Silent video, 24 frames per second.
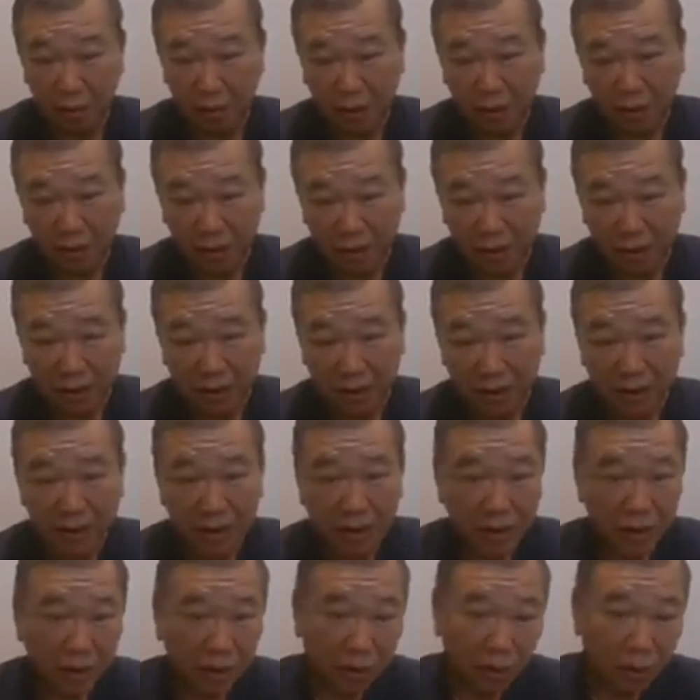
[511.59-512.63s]

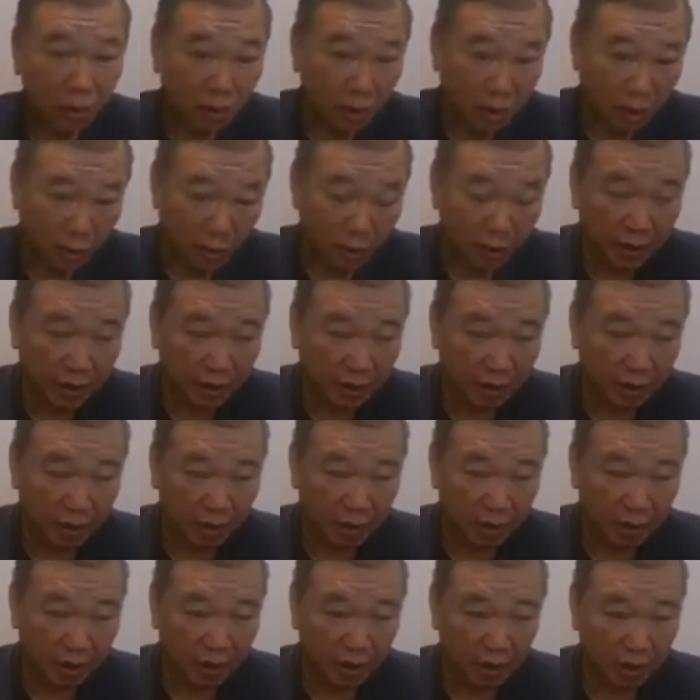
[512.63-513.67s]
dirty, look what they
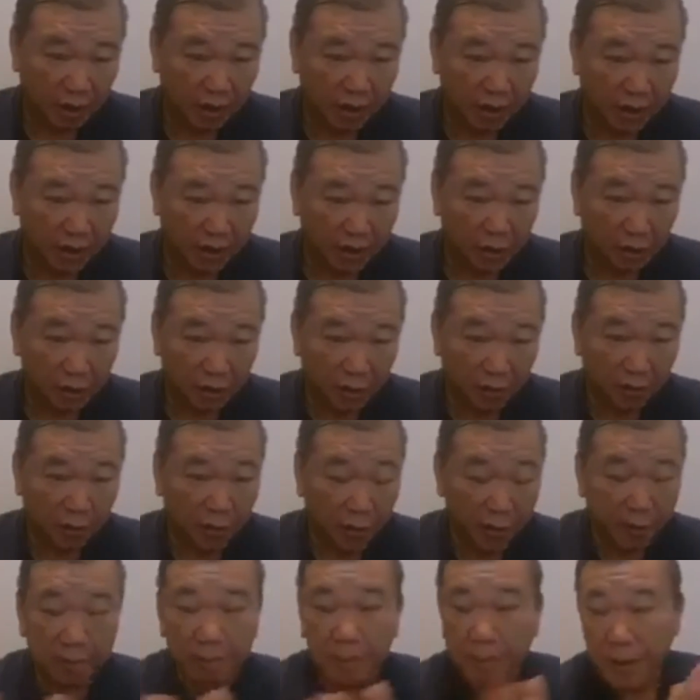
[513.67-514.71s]
call it's not
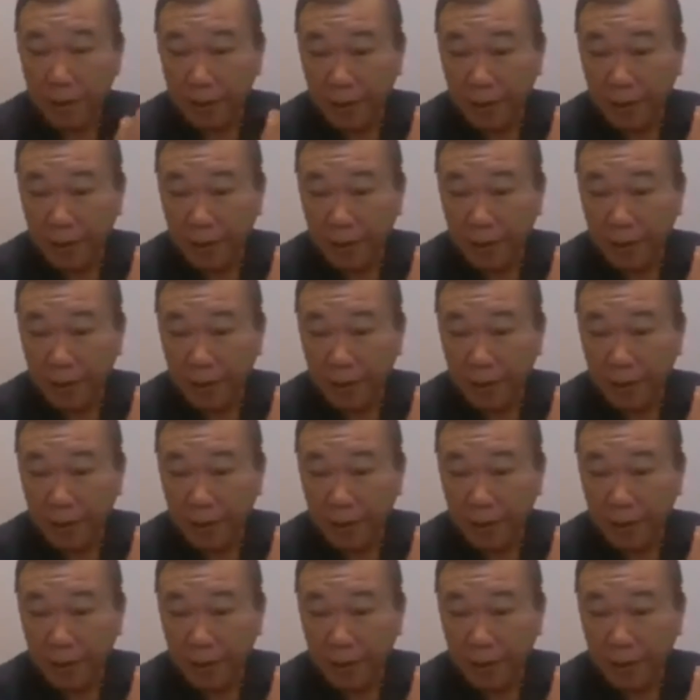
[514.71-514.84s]
defined.